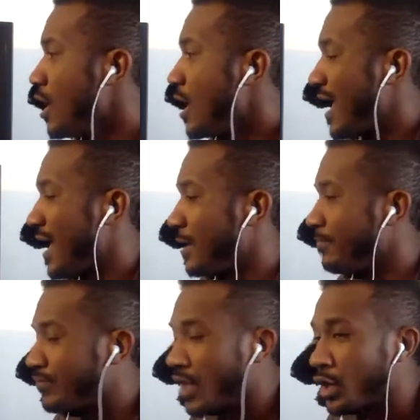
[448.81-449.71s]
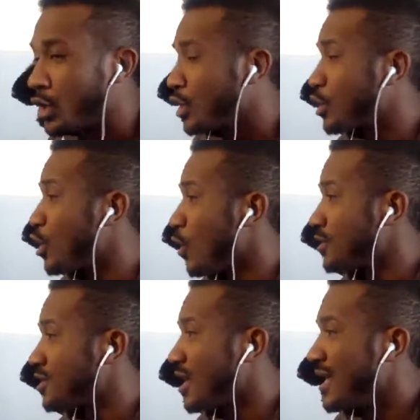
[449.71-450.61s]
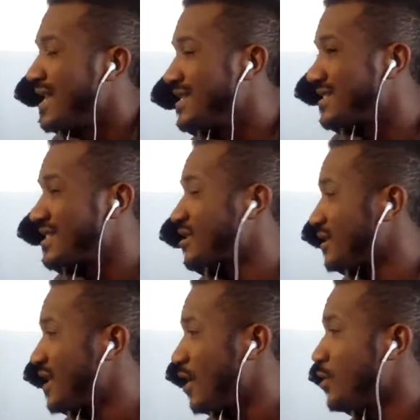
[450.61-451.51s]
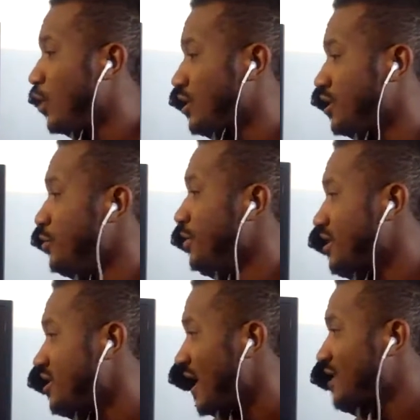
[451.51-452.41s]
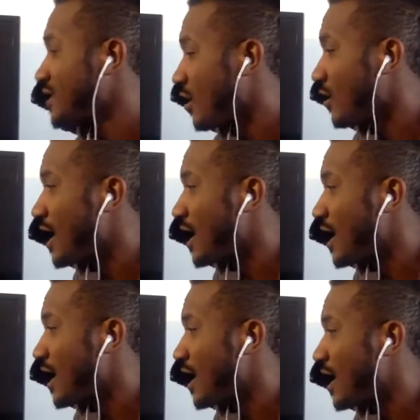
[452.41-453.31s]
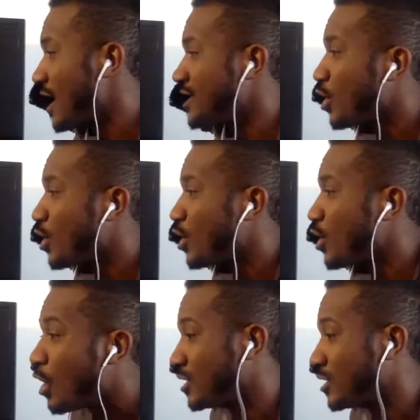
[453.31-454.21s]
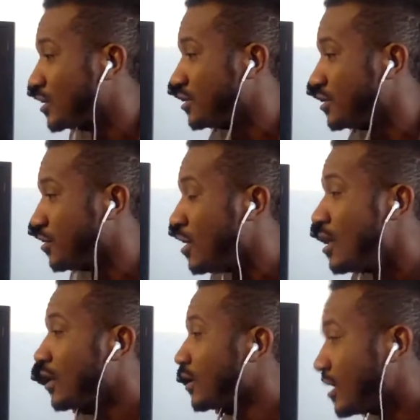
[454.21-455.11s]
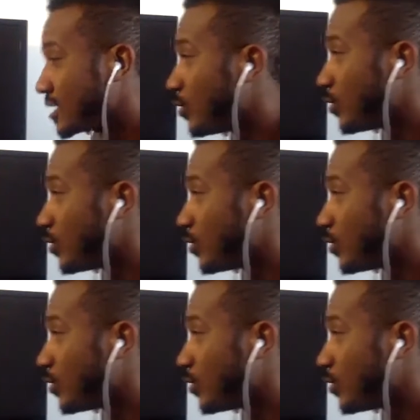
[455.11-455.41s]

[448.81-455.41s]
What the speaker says: And a good coach isn't just going to tell you what to do, because chances are, guys, you already know exactly what to do.